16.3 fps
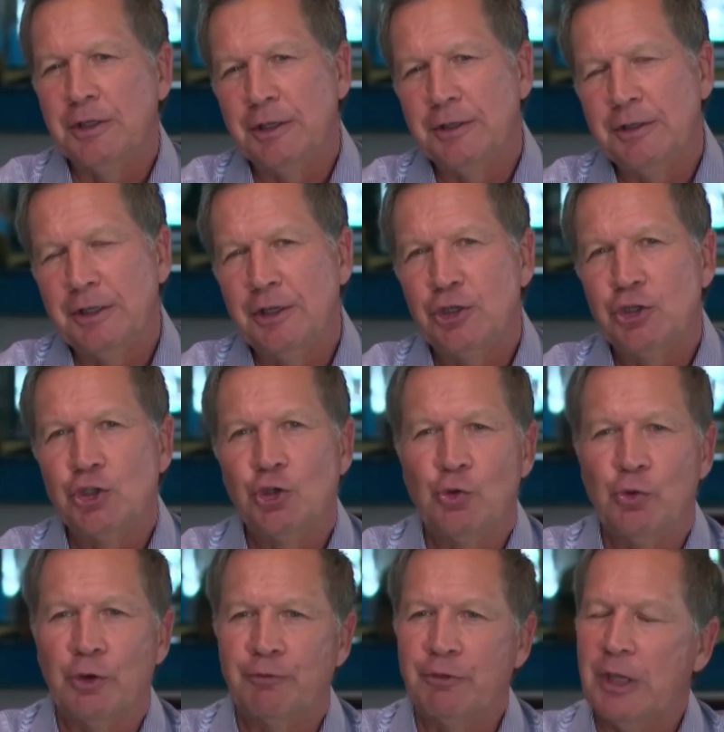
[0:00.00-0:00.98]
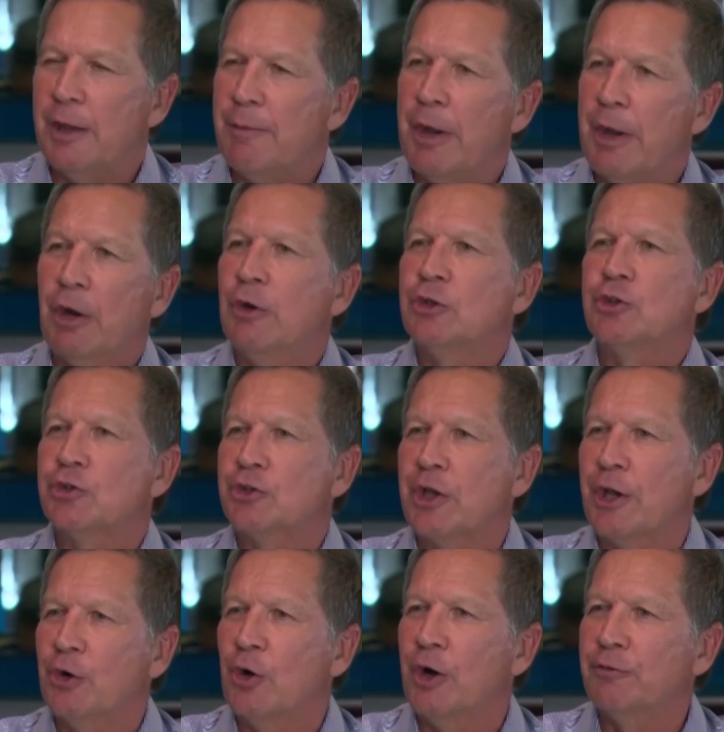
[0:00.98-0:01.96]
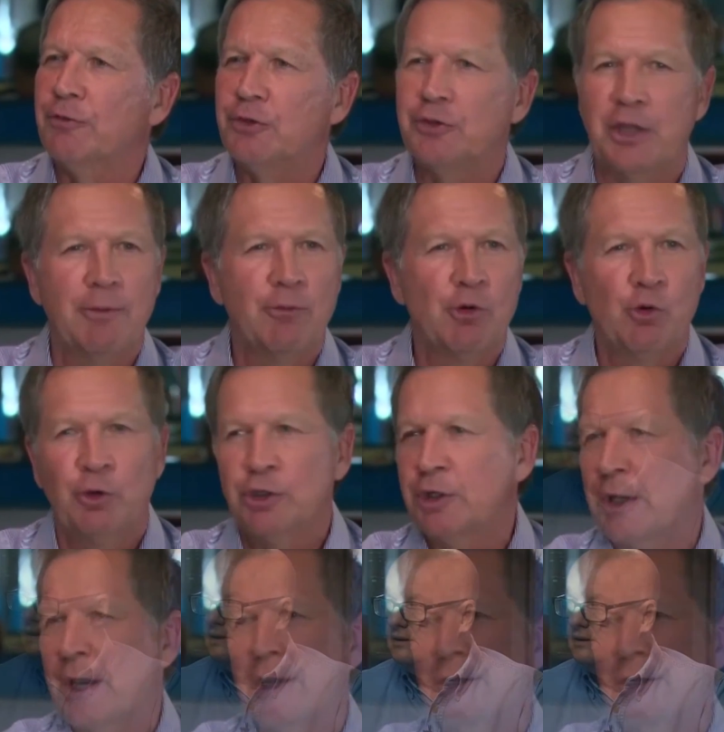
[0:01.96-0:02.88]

that conservatives, quote, focus too much on abortion.